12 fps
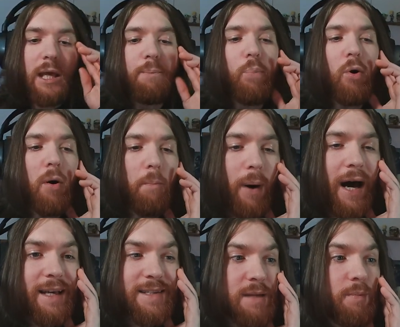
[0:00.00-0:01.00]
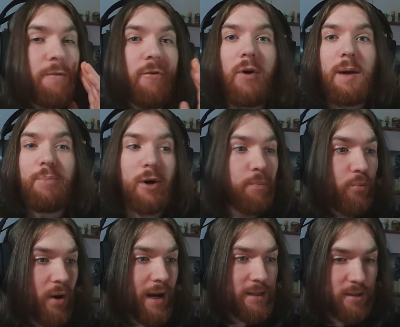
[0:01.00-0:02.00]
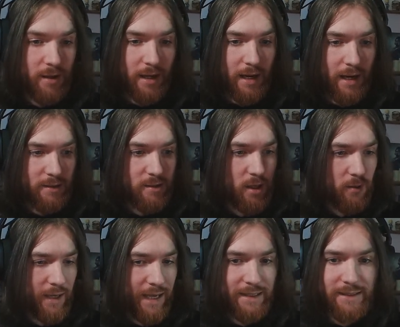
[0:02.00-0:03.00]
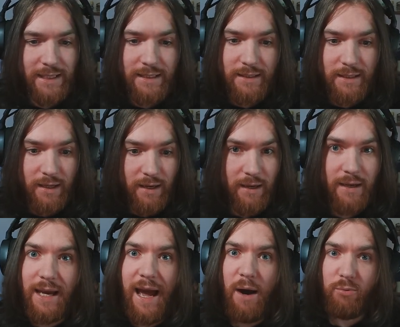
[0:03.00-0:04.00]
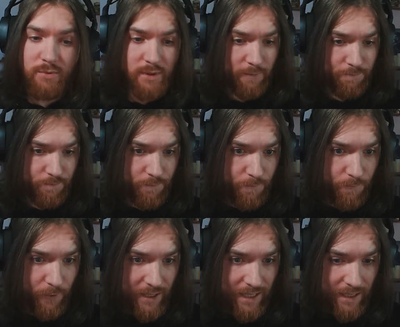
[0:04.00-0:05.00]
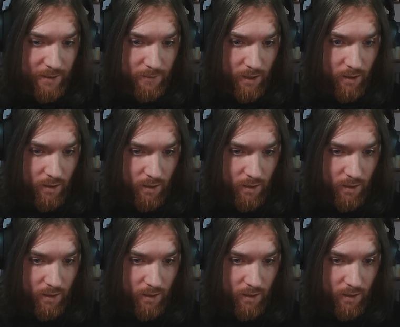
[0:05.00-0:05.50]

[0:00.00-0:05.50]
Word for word: He bought pasta before I put a price on it, so it didn't count. The Freaking.